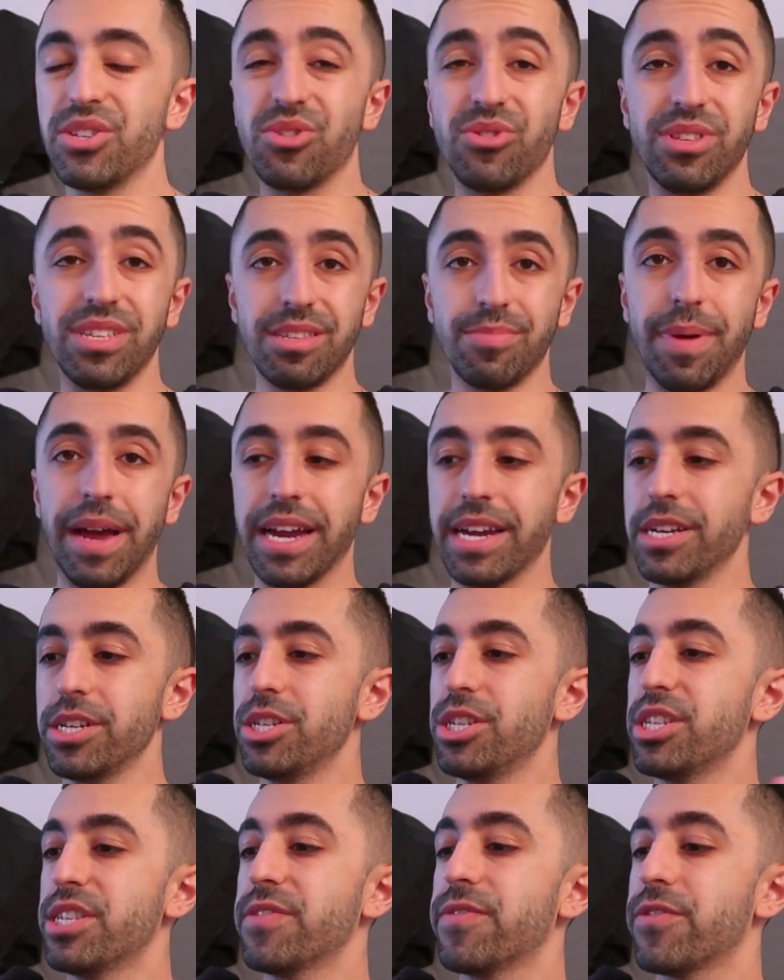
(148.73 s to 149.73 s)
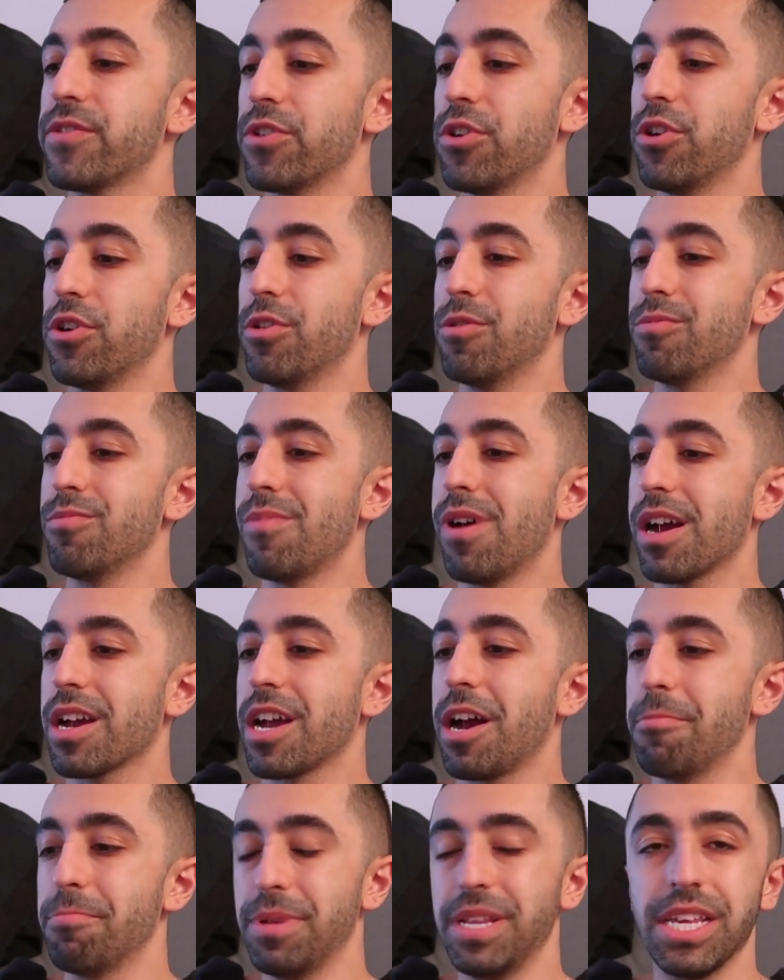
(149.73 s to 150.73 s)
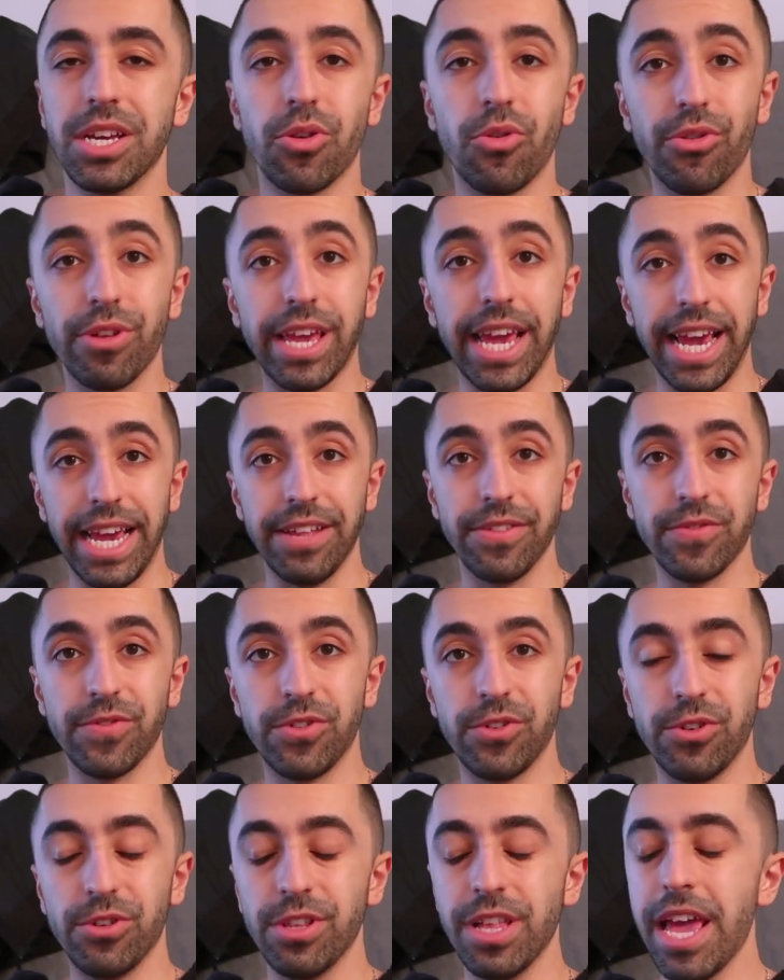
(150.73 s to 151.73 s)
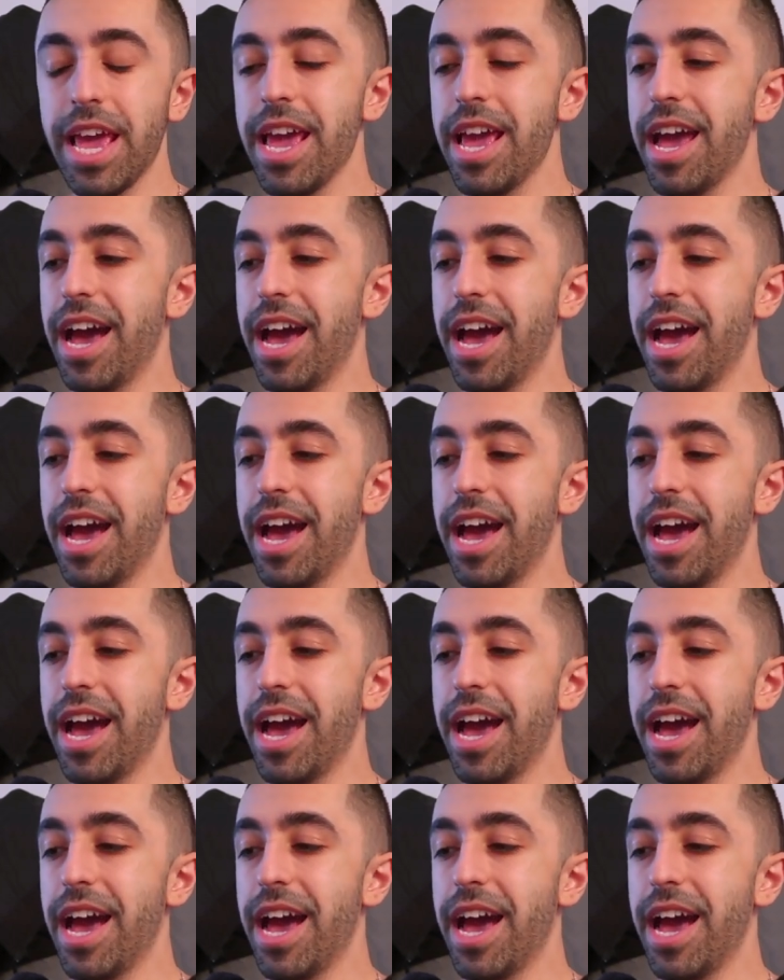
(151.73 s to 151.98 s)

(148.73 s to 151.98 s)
So this package is from a company called Gainful.